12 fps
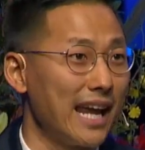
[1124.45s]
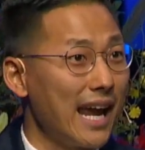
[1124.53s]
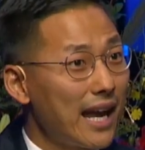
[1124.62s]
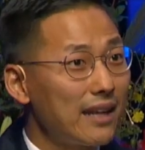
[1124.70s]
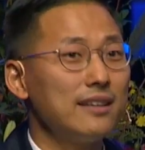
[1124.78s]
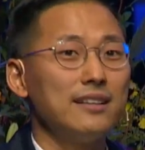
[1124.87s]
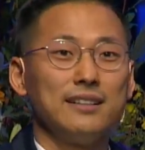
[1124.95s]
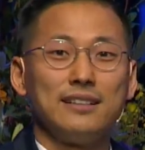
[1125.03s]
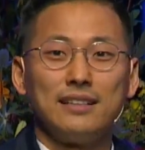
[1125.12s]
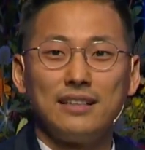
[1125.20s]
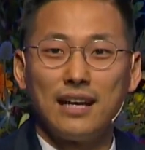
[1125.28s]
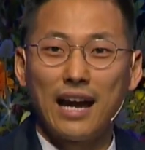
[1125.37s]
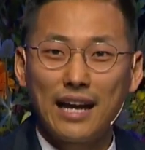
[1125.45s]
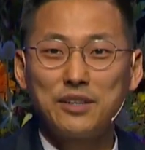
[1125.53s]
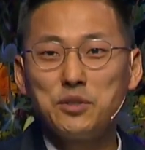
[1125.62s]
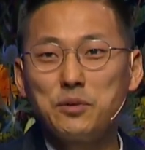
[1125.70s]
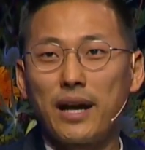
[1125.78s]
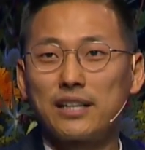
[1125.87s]
And I
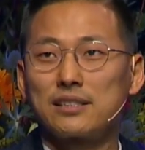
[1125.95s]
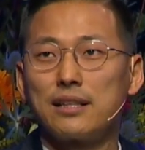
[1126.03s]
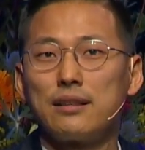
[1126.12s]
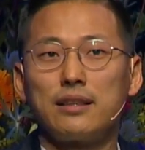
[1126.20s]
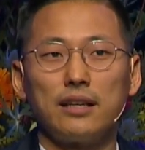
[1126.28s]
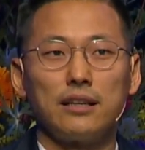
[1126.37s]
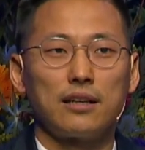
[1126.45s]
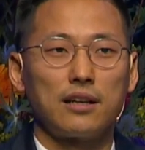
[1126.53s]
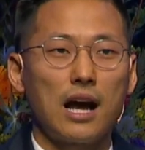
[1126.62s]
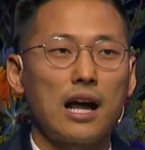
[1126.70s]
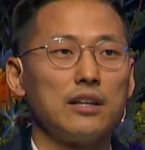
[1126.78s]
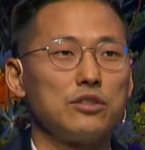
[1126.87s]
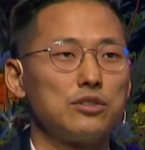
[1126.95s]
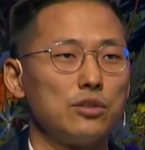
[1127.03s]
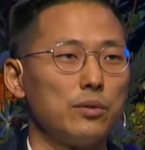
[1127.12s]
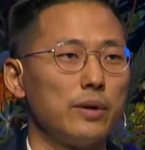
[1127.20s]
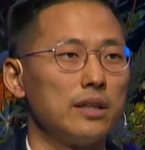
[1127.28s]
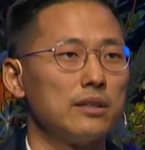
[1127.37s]
do actually think God is
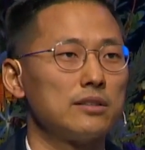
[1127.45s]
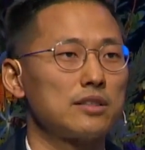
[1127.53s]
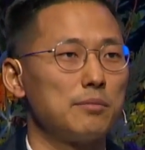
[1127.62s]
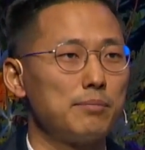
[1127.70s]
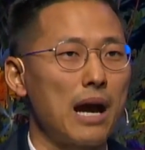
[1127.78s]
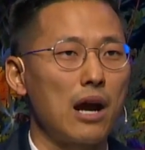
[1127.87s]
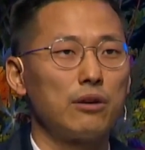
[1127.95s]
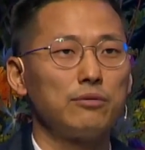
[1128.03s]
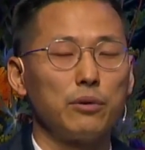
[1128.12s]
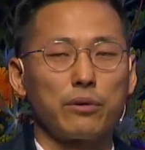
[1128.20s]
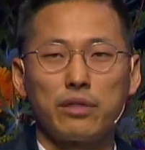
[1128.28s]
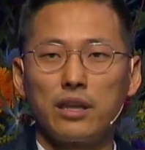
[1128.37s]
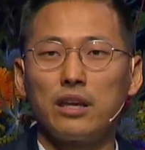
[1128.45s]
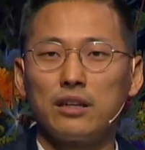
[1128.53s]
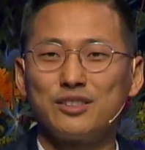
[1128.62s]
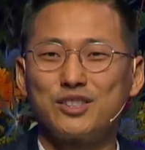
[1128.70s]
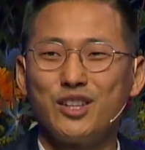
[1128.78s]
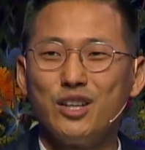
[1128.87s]
doing some powerful
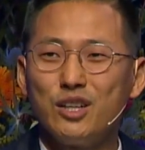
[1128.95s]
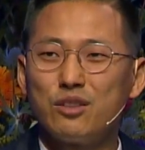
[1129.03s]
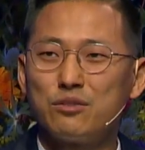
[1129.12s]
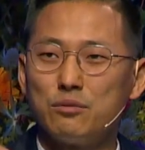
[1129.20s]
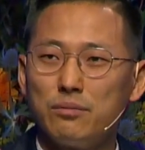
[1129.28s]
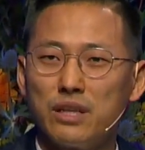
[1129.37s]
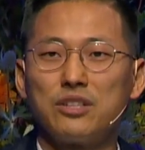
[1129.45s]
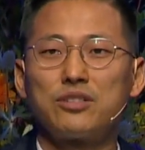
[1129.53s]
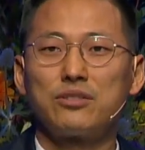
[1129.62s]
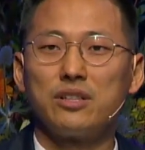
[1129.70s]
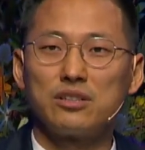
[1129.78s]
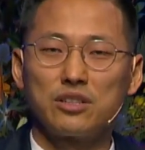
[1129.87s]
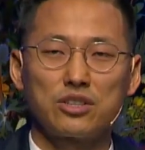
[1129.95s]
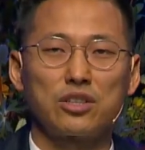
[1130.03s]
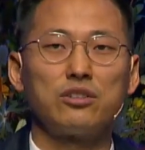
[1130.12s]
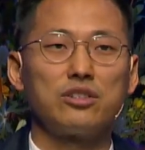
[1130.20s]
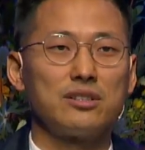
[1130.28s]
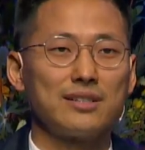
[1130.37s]
things through ministries and
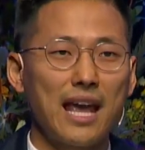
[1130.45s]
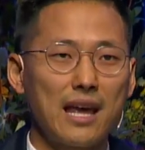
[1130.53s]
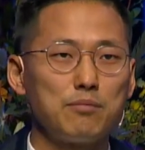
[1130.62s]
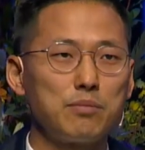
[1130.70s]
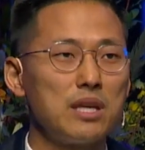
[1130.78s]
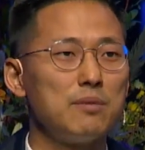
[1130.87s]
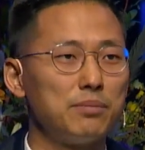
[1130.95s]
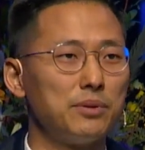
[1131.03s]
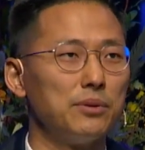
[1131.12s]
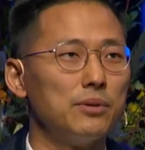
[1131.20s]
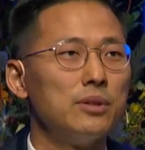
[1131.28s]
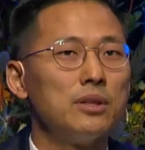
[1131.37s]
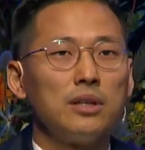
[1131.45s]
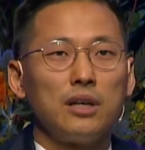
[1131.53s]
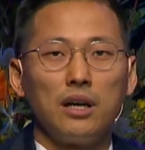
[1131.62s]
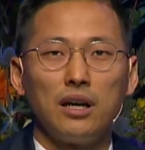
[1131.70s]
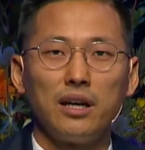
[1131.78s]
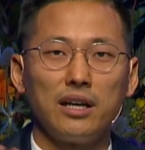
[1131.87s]
churches and people
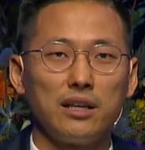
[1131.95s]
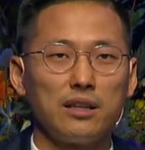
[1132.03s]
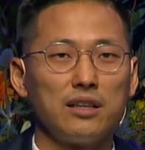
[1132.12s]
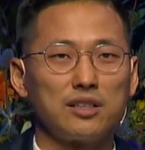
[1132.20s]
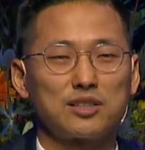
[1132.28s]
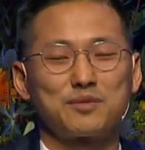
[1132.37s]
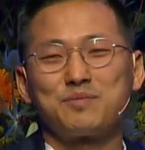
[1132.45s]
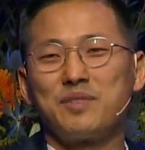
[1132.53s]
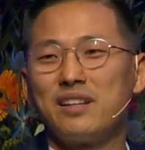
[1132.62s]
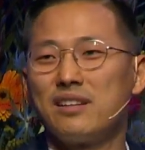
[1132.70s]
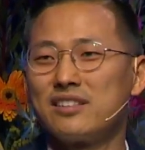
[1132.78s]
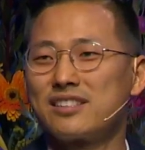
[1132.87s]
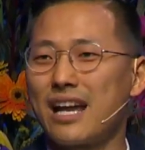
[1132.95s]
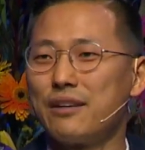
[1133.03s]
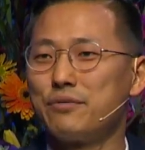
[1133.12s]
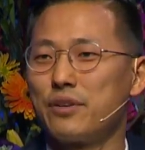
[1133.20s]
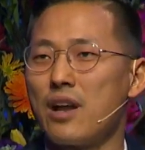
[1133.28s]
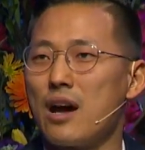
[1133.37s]
in this kind of
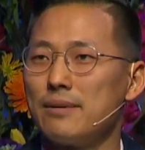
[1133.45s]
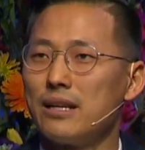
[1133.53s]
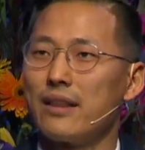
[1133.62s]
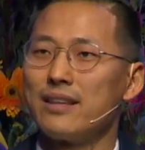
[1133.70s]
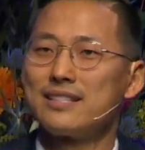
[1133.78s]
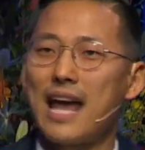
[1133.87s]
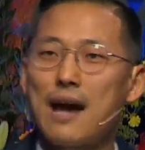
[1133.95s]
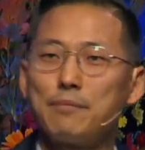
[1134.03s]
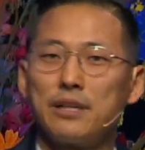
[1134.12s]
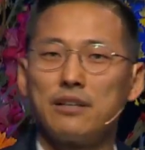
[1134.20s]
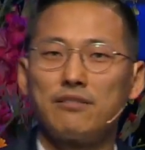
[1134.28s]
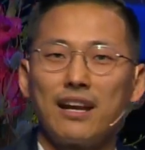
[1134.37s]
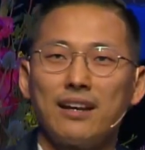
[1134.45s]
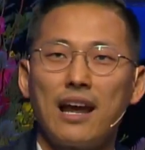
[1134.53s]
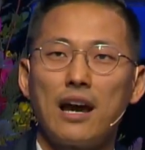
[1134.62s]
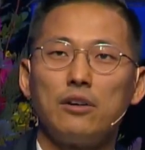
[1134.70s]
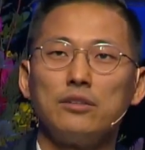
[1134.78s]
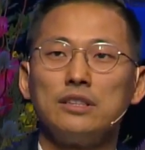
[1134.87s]
phenomena that's happening right
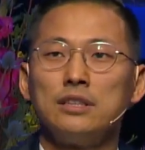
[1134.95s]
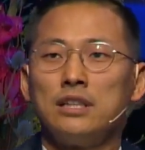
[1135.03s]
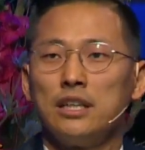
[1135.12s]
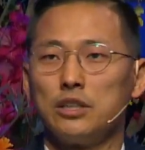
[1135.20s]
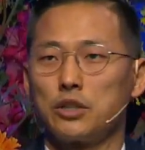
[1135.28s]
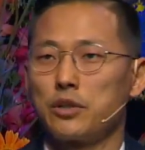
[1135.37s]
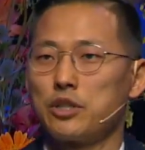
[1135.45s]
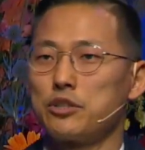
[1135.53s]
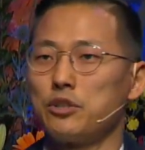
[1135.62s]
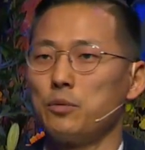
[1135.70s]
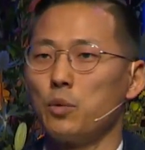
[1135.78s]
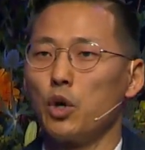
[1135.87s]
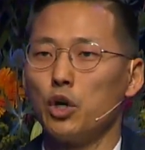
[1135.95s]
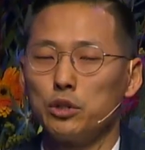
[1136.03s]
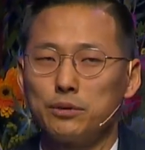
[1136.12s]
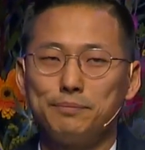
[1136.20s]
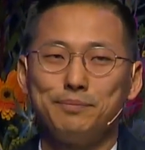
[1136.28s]
now in the Christian world.